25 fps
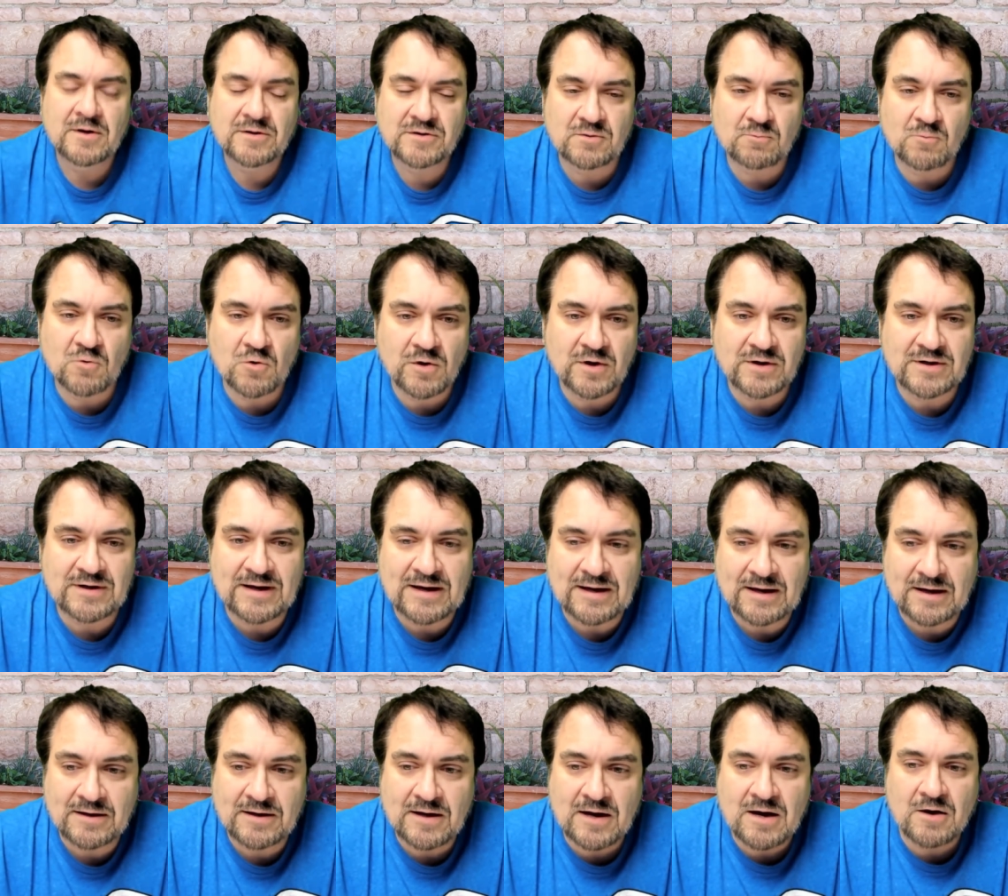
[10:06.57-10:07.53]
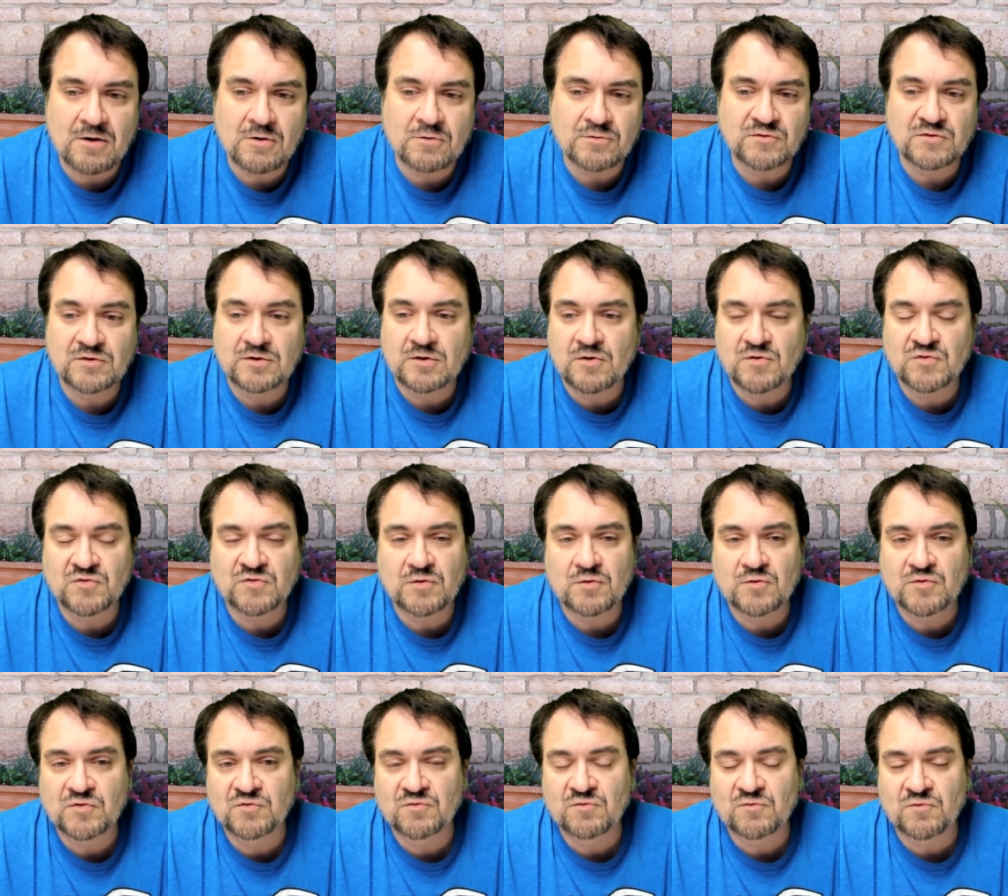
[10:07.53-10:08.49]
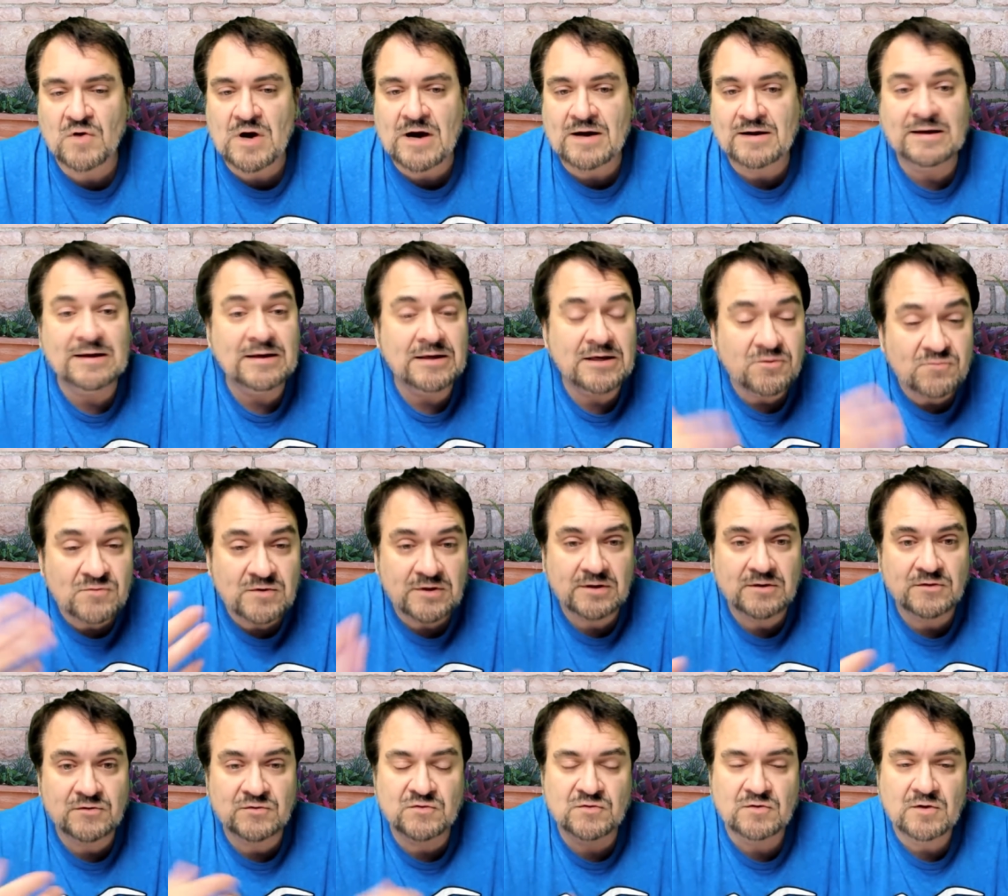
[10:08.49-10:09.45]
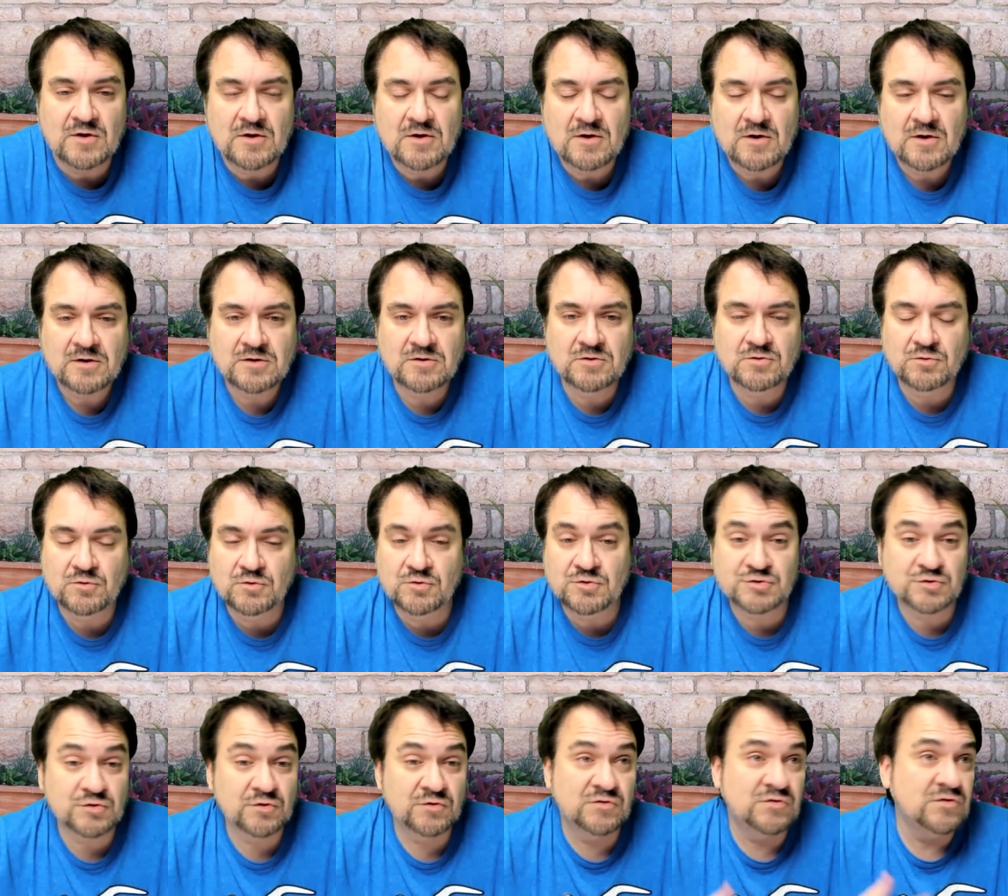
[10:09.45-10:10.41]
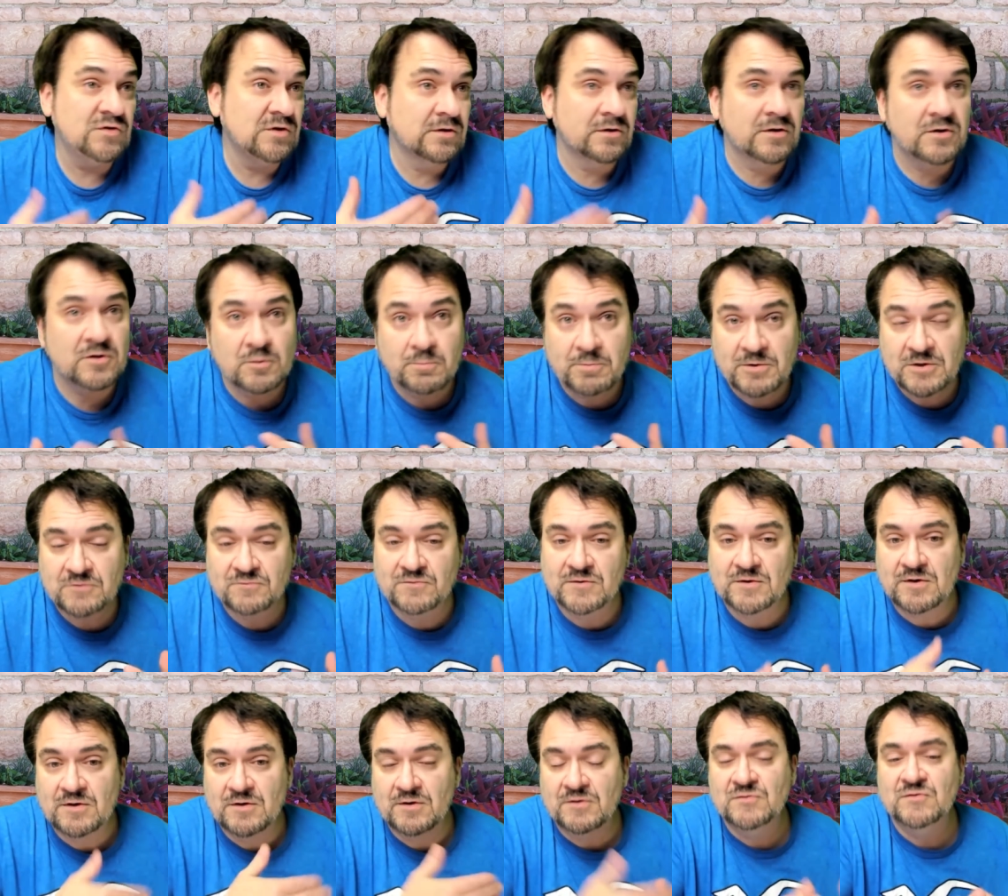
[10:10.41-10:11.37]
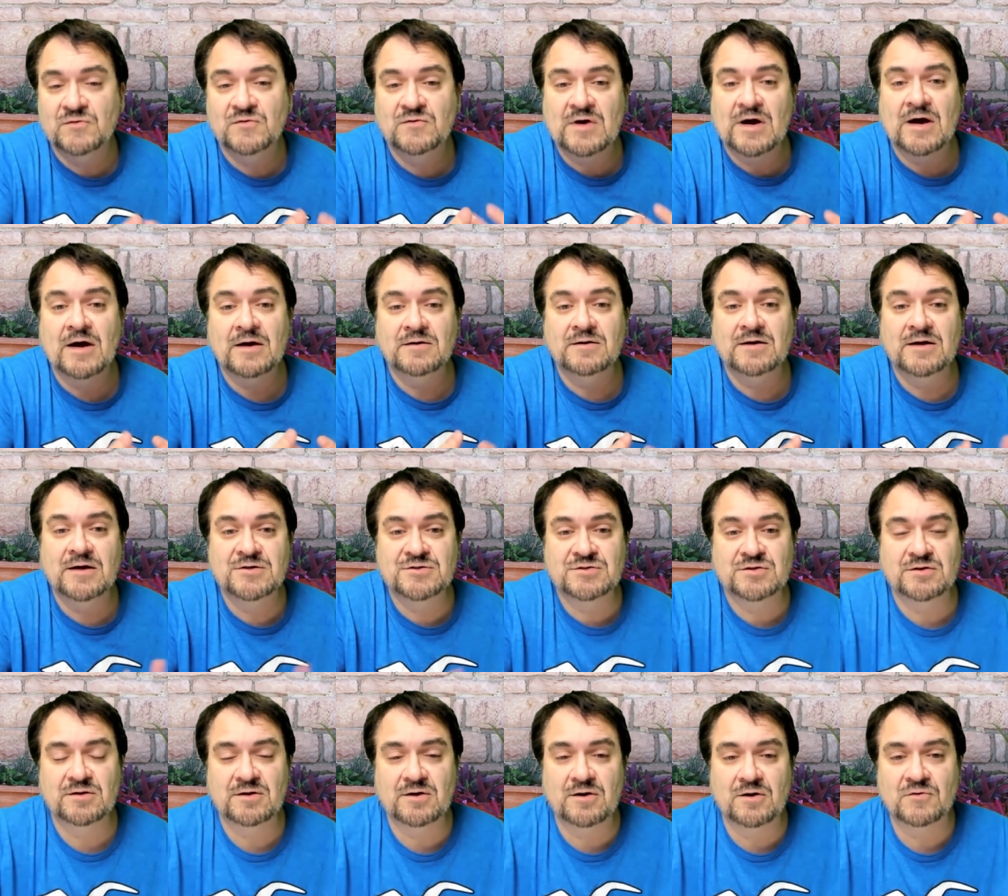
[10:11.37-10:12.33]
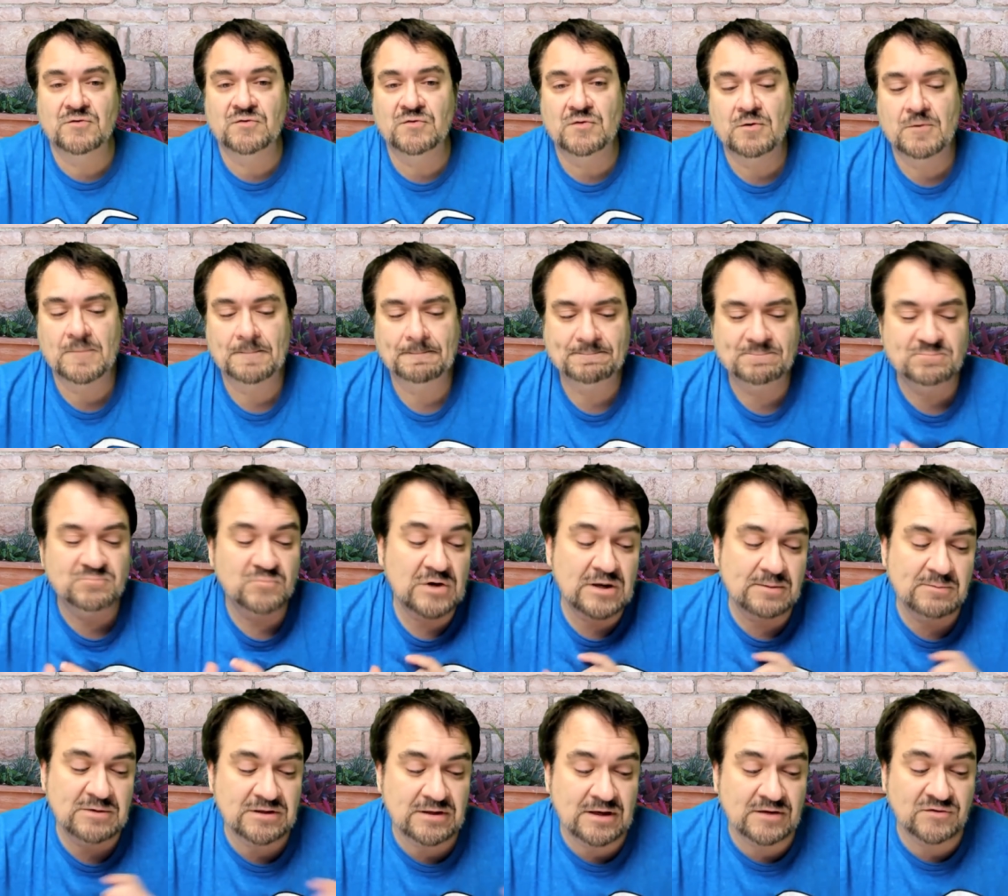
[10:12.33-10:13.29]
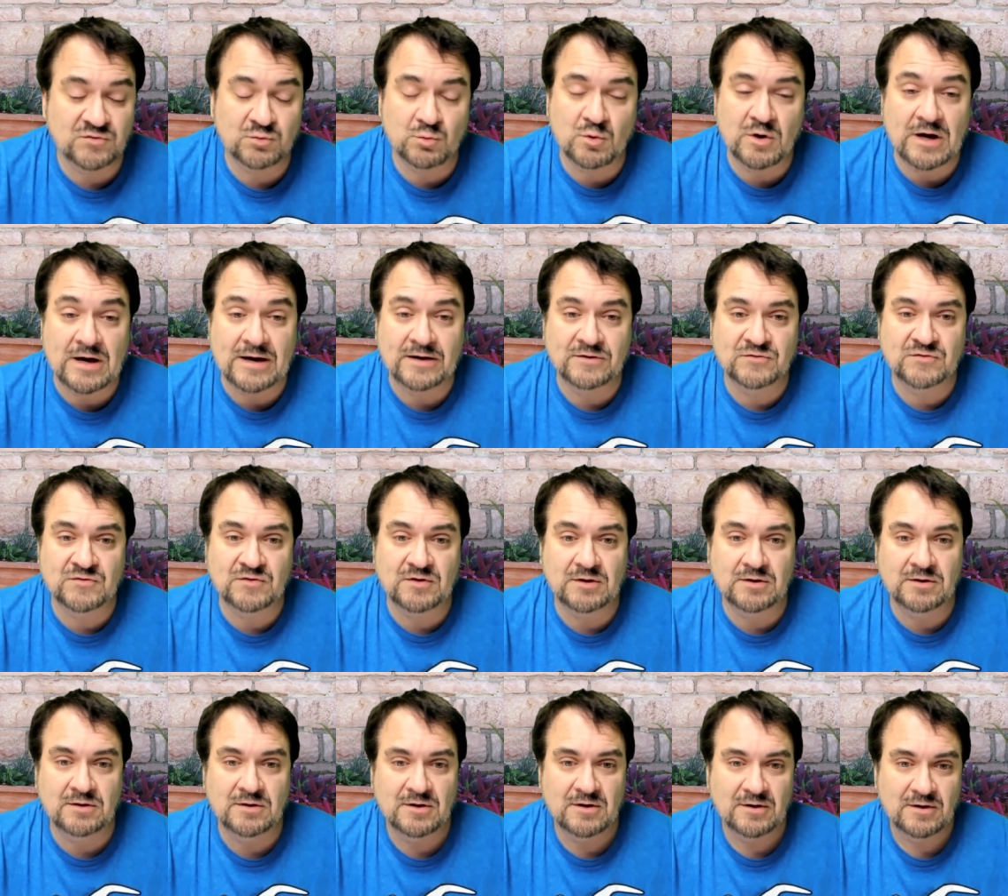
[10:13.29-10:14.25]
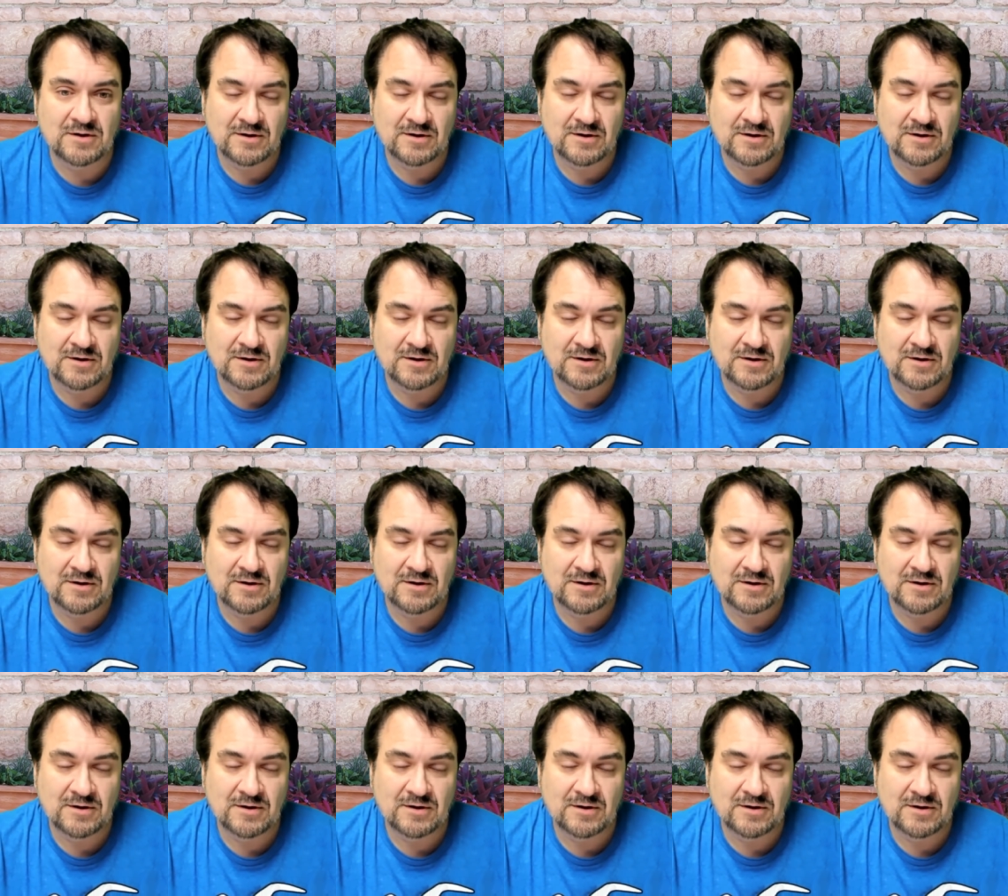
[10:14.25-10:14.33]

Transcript: They're more going to hang out, you know. So Friday evenings, you you should see a little bit of a, a stagnation there. So I mean that's what I see,